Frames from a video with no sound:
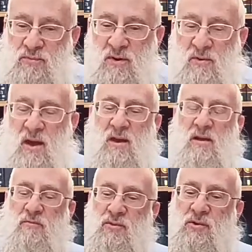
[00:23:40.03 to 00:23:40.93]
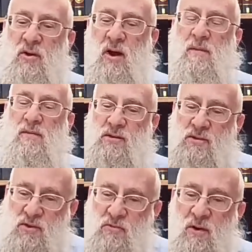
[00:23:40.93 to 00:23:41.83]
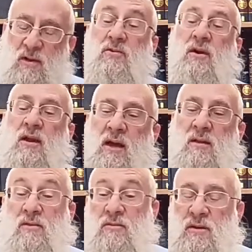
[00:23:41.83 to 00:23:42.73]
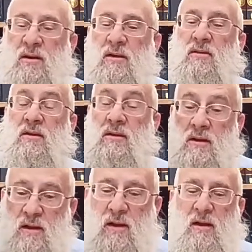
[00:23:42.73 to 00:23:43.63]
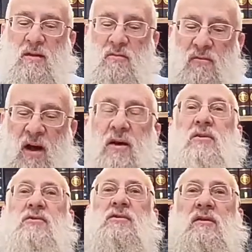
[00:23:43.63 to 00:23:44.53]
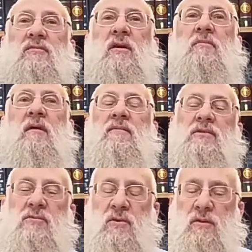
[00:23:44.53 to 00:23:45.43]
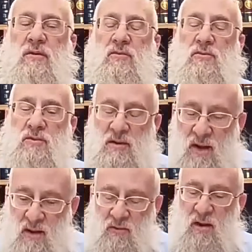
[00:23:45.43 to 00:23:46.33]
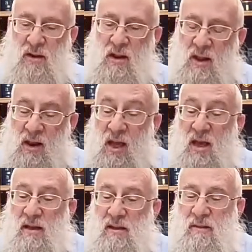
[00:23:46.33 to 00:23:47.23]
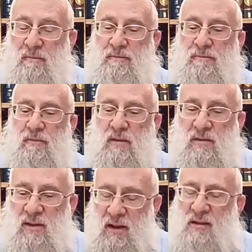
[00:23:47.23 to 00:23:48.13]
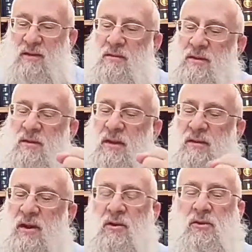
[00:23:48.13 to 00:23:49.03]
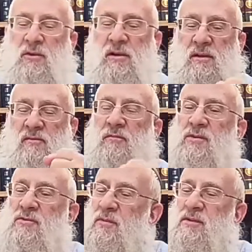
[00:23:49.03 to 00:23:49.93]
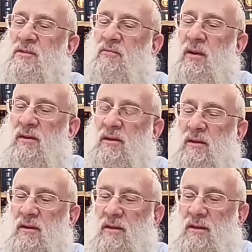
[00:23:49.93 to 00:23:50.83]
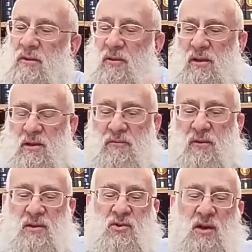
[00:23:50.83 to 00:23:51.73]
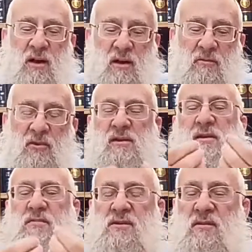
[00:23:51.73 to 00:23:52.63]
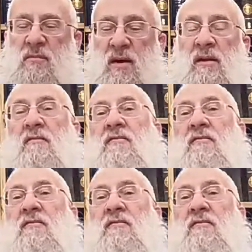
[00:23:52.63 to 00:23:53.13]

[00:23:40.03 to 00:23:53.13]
created and prescribed that this is the way to connect to me, to the values of above this world. I created a land, just like I said, in characteristics of two pieces of metal. What's the difference? A rusty piece of metal, a